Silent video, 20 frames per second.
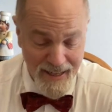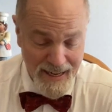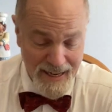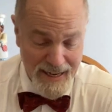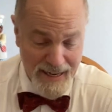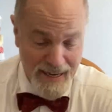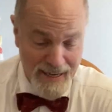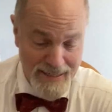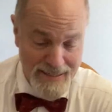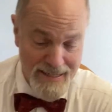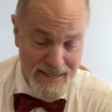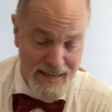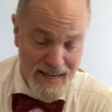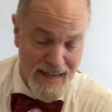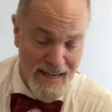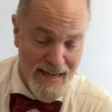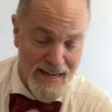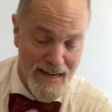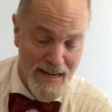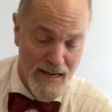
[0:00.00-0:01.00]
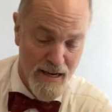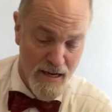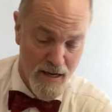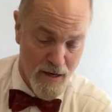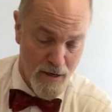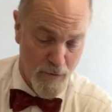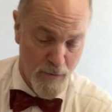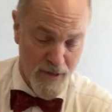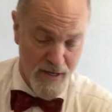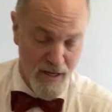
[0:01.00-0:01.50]
And today
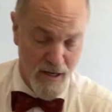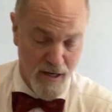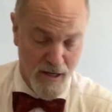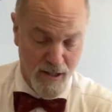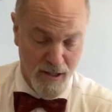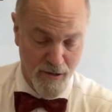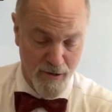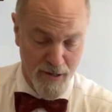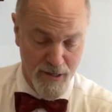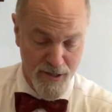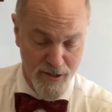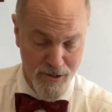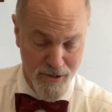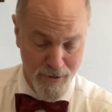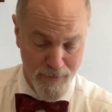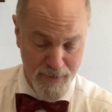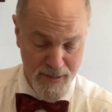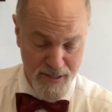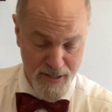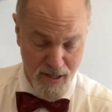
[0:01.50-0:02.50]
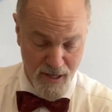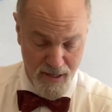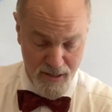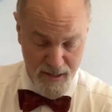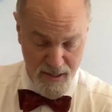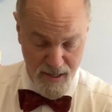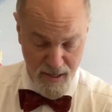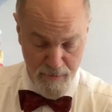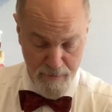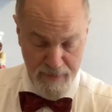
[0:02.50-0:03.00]
we are going to be
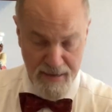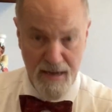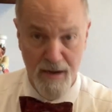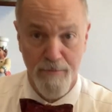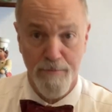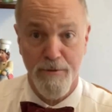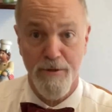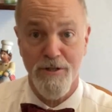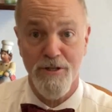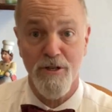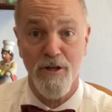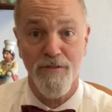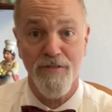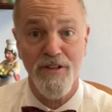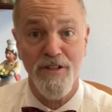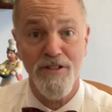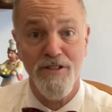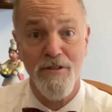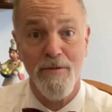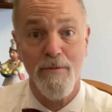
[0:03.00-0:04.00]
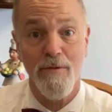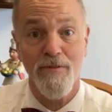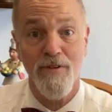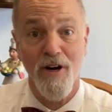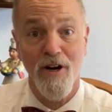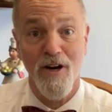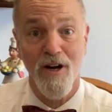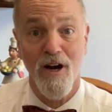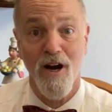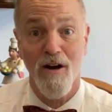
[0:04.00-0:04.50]
talking about preserving some of
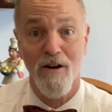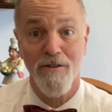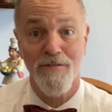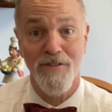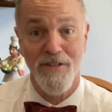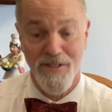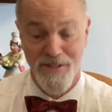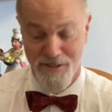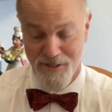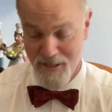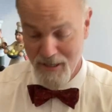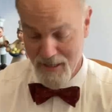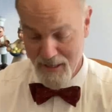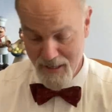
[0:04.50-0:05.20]
our harvest.